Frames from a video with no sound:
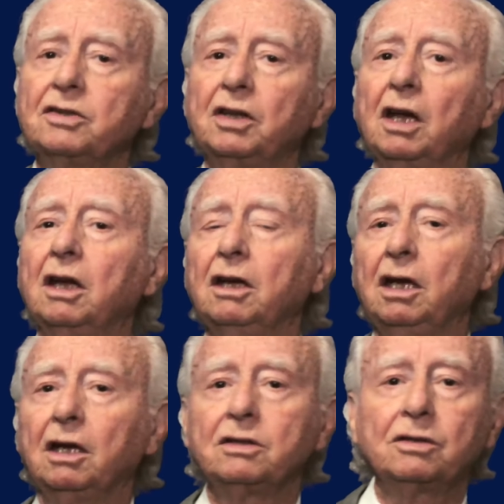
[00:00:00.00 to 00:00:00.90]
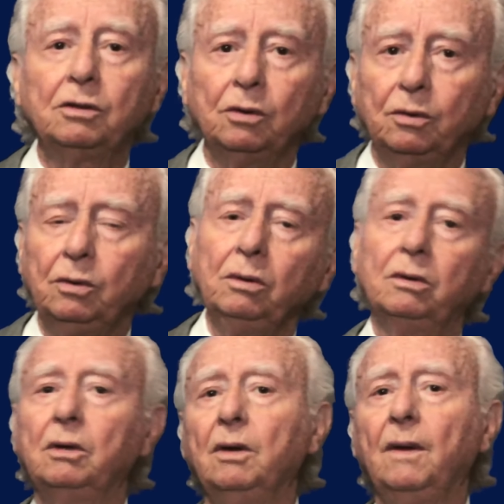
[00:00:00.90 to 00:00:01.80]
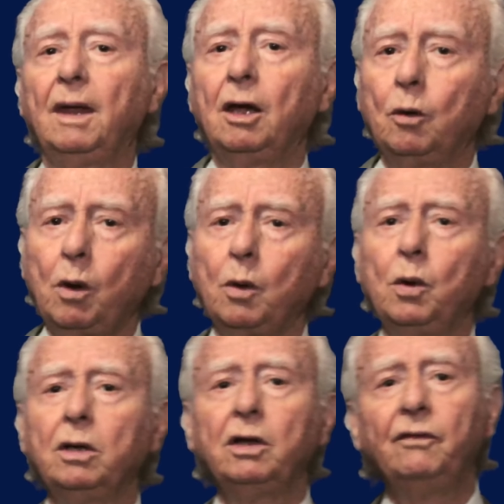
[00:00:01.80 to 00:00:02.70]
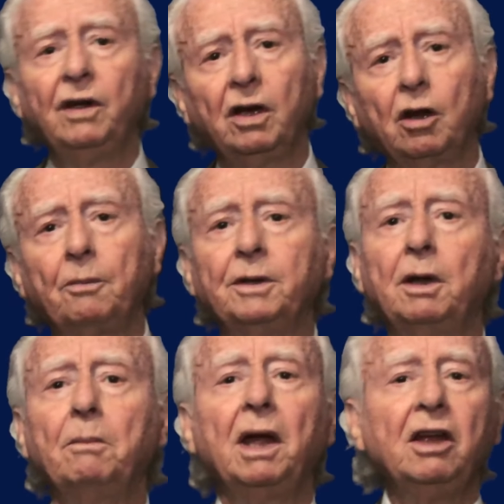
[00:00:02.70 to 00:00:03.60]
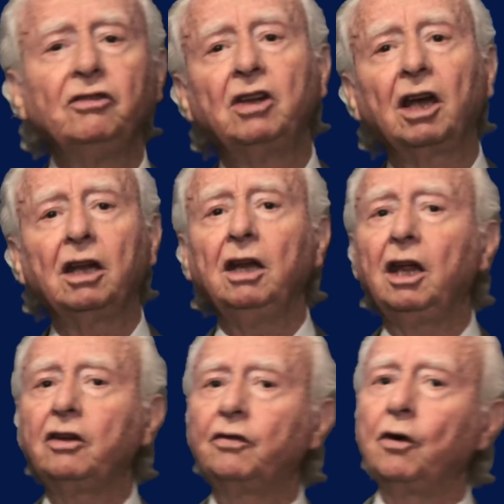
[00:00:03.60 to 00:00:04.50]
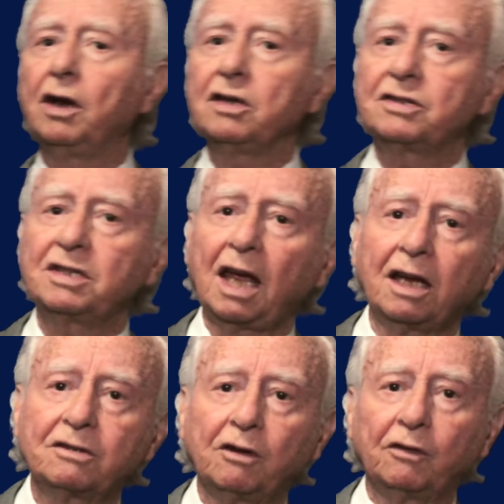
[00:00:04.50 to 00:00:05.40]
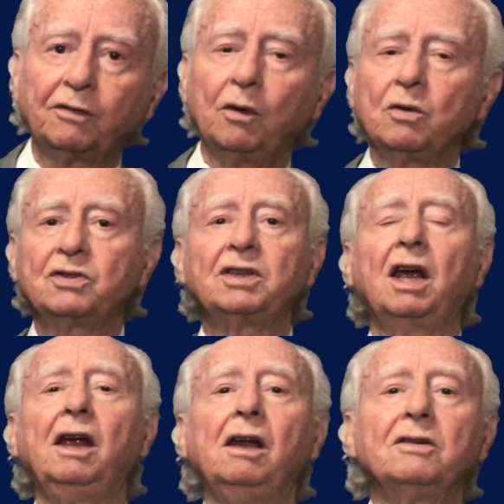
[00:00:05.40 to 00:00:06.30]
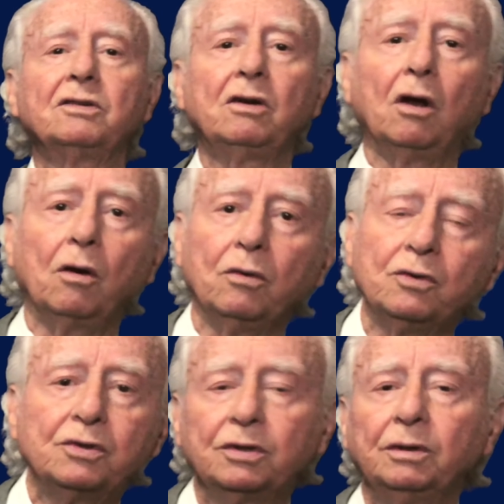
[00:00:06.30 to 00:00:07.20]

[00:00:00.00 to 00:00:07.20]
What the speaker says: techniques 2, we will develop the main techniques for a successful sales close.